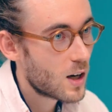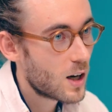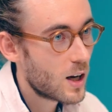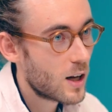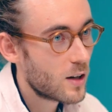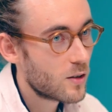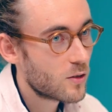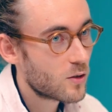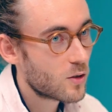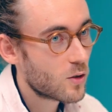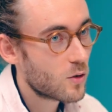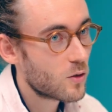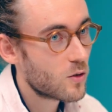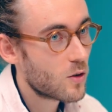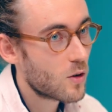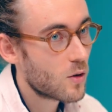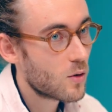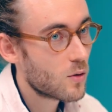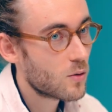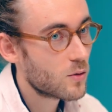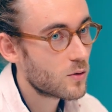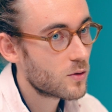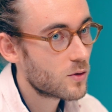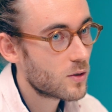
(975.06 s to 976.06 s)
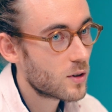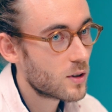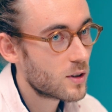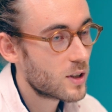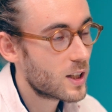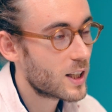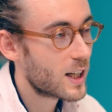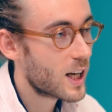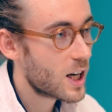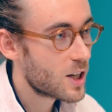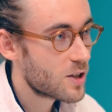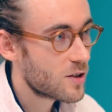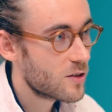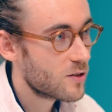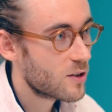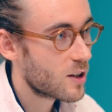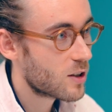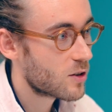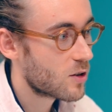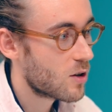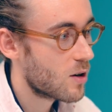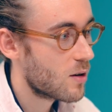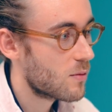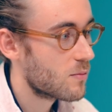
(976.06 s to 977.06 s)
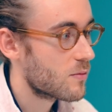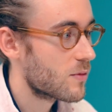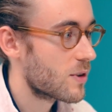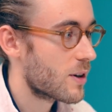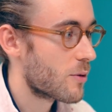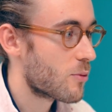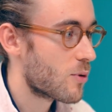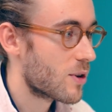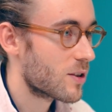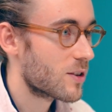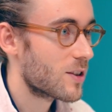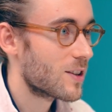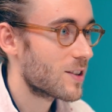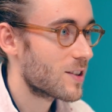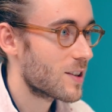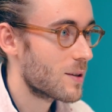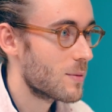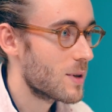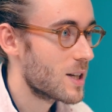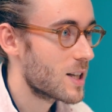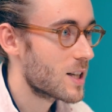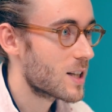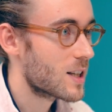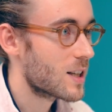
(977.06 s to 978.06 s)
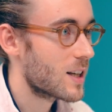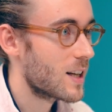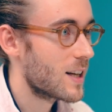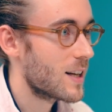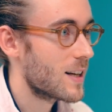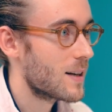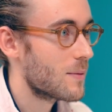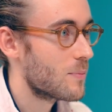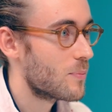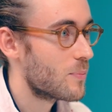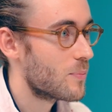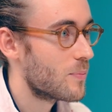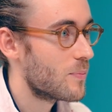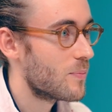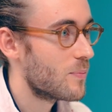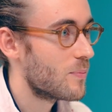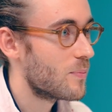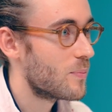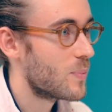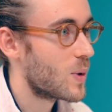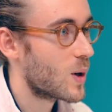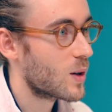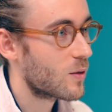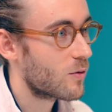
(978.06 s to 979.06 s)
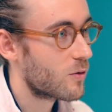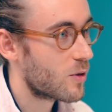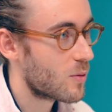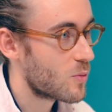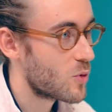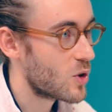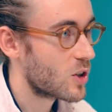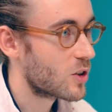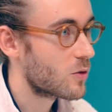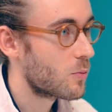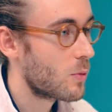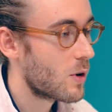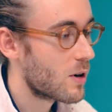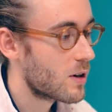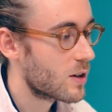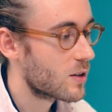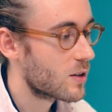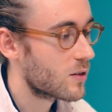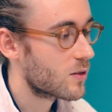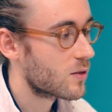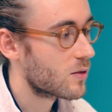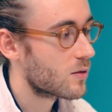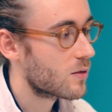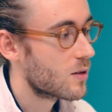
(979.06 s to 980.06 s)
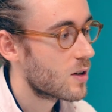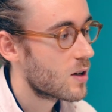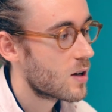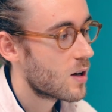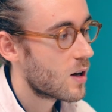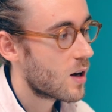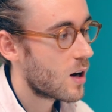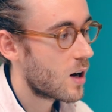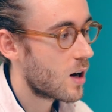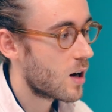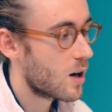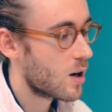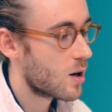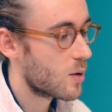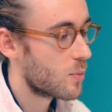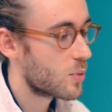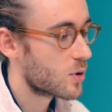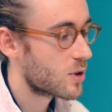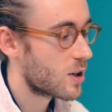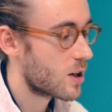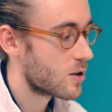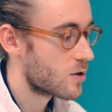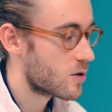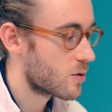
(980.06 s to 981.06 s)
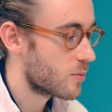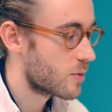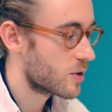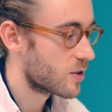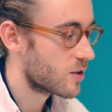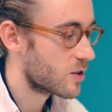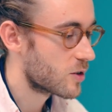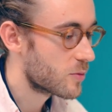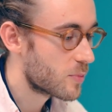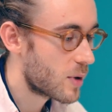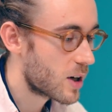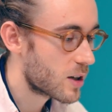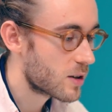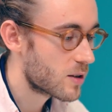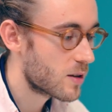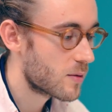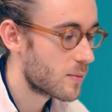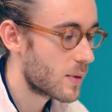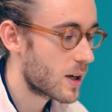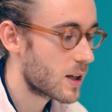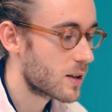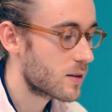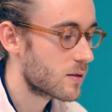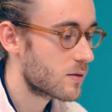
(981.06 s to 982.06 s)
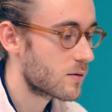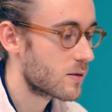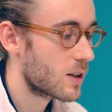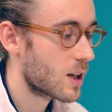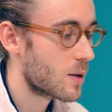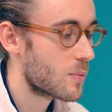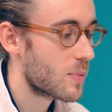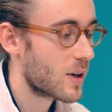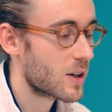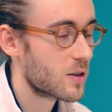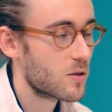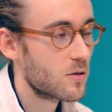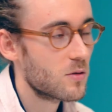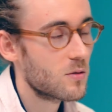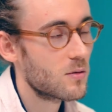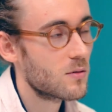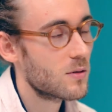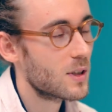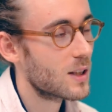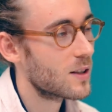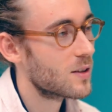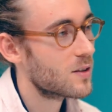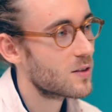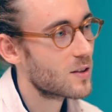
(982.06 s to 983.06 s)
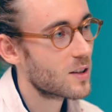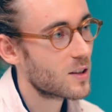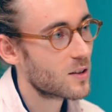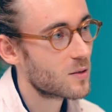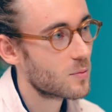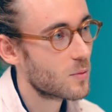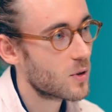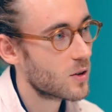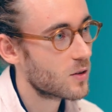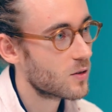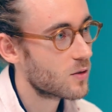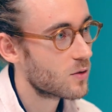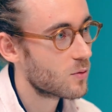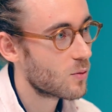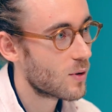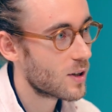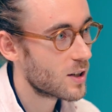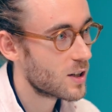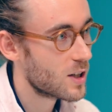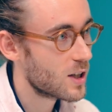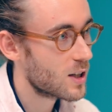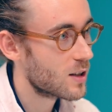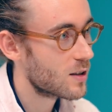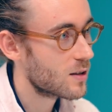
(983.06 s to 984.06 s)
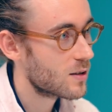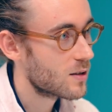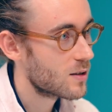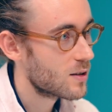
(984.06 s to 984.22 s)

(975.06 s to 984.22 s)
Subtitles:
And so those delegations that come, they want this immediately, but from your experience, a potential business partner might get back to you in 6 months, 1 year.